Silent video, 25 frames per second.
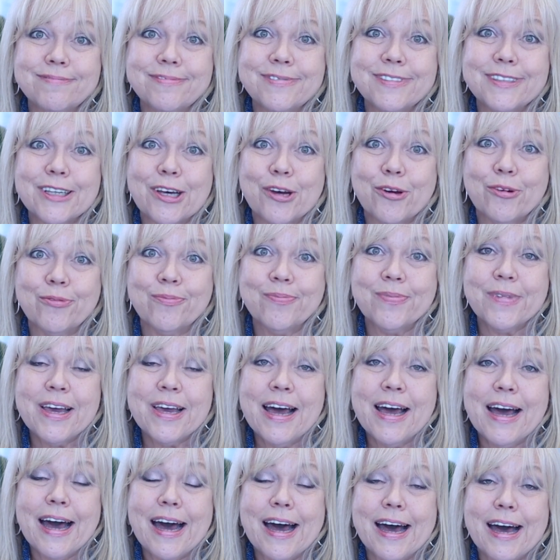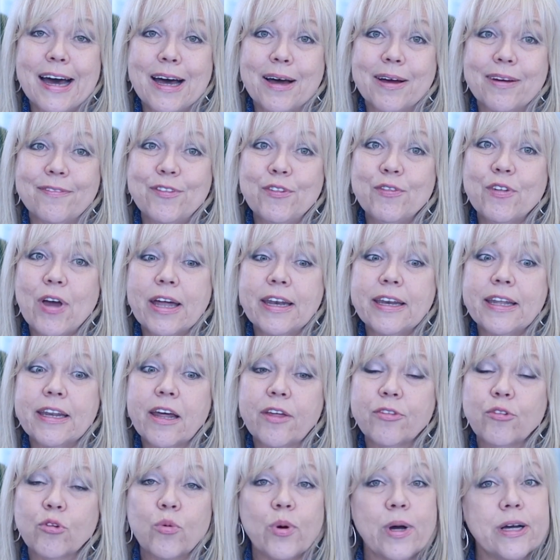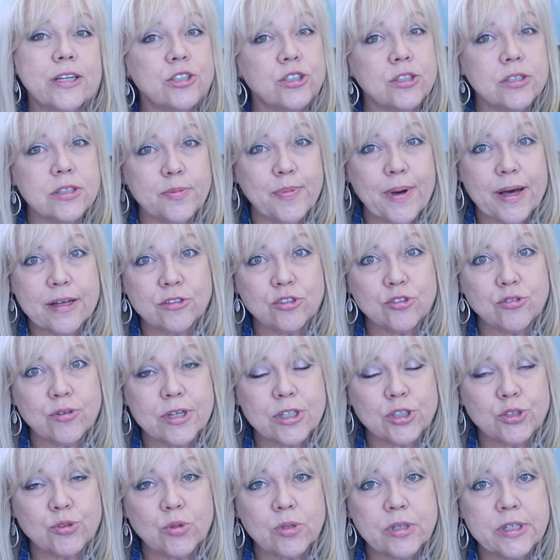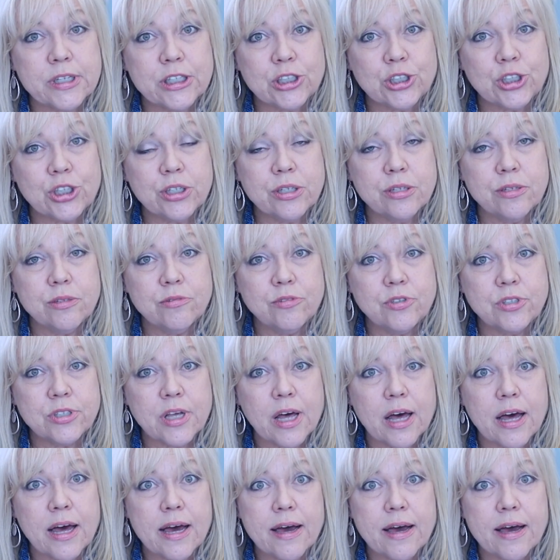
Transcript: So if you've got any other questions about structural issues,